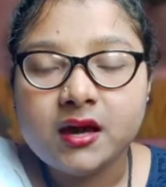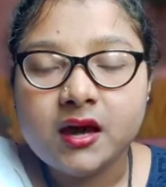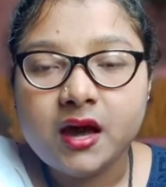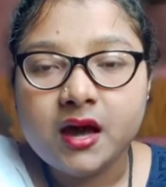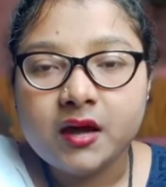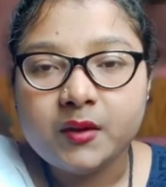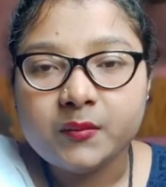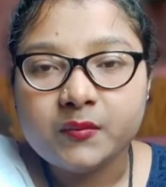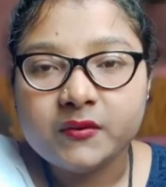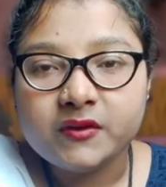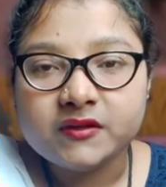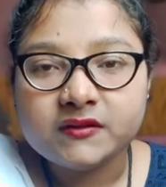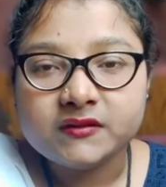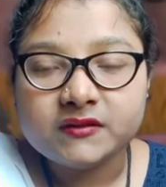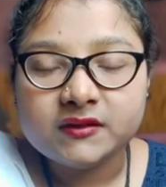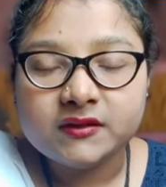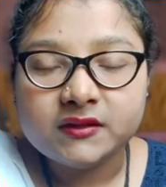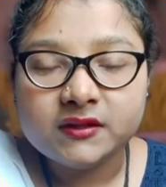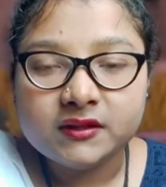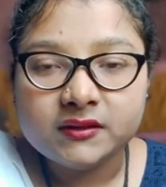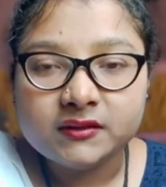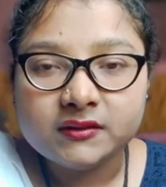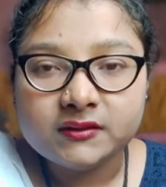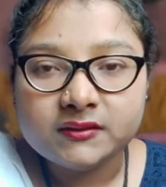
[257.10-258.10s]
are
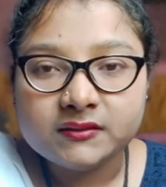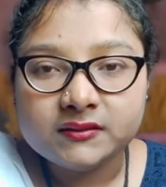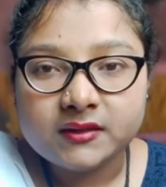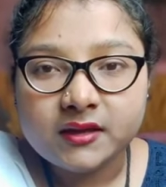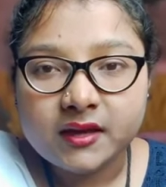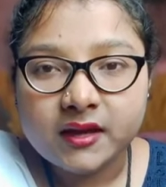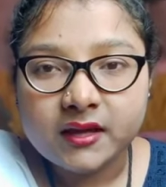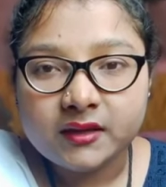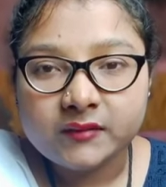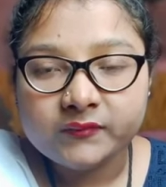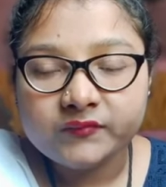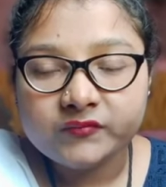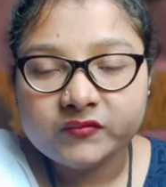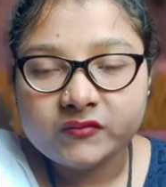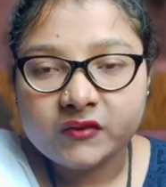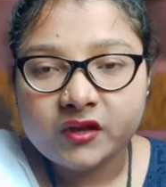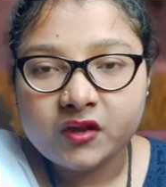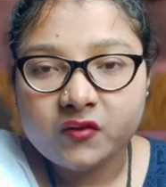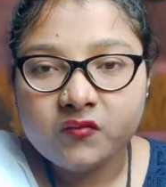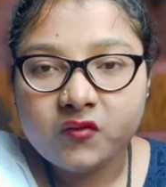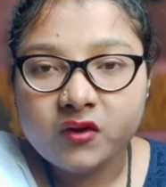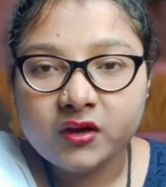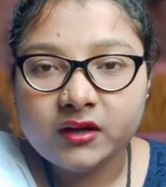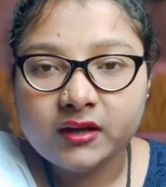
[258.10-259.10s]
present in the sky.
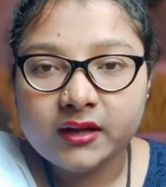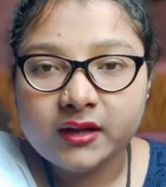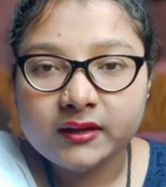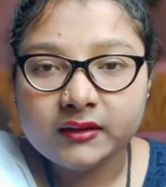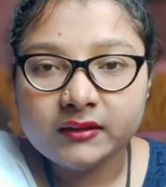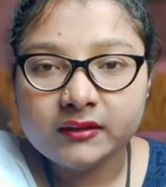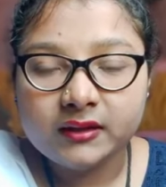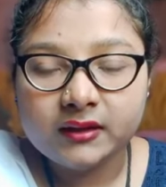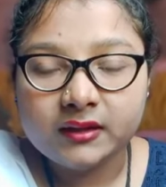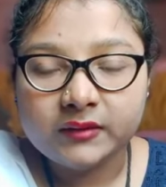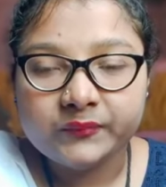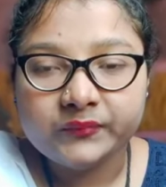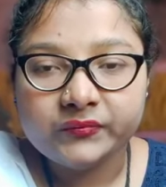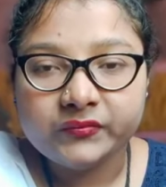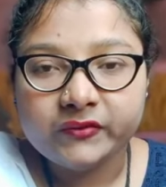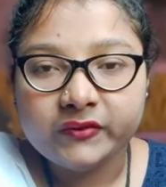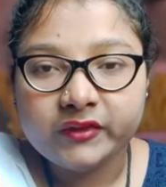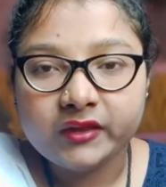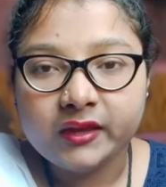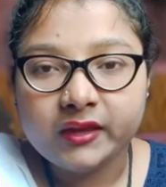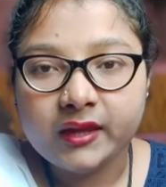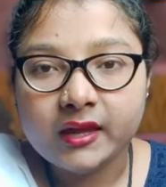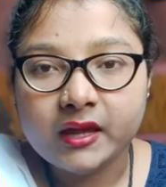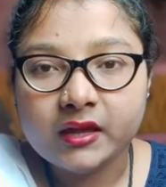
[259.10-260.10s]
What are they?
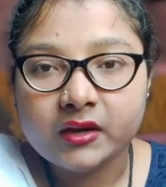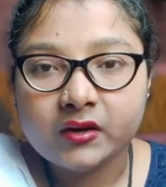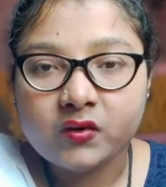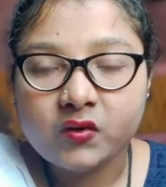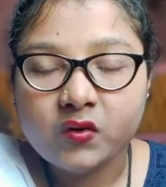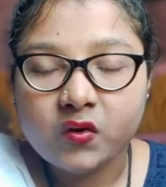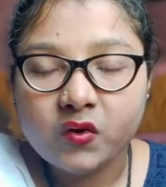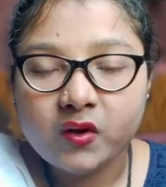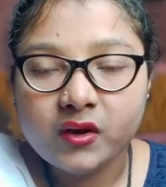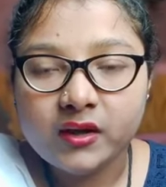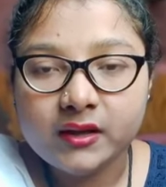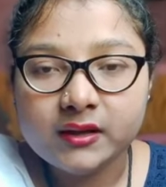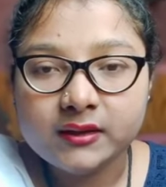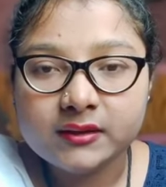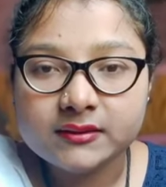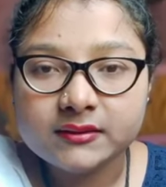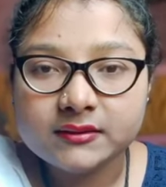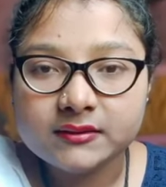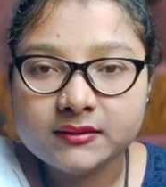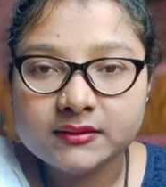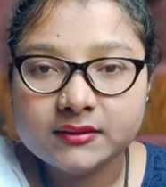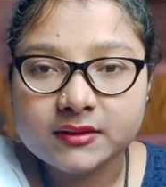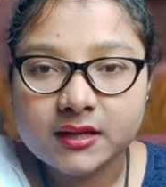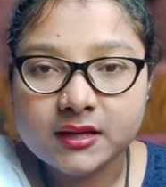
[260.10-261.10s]
They are called
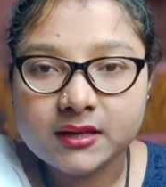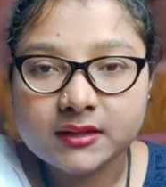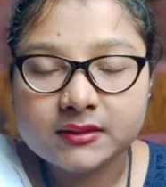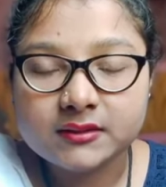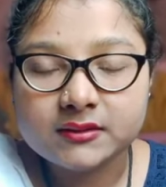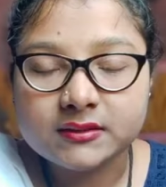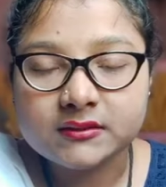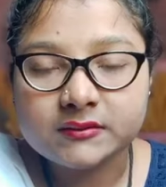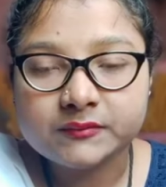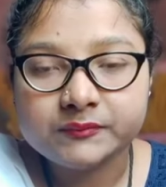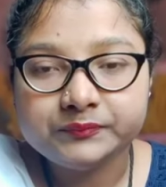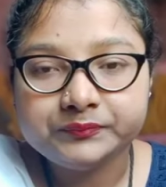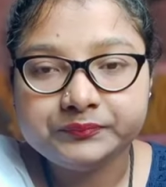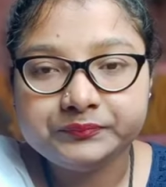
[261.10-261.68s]
stars.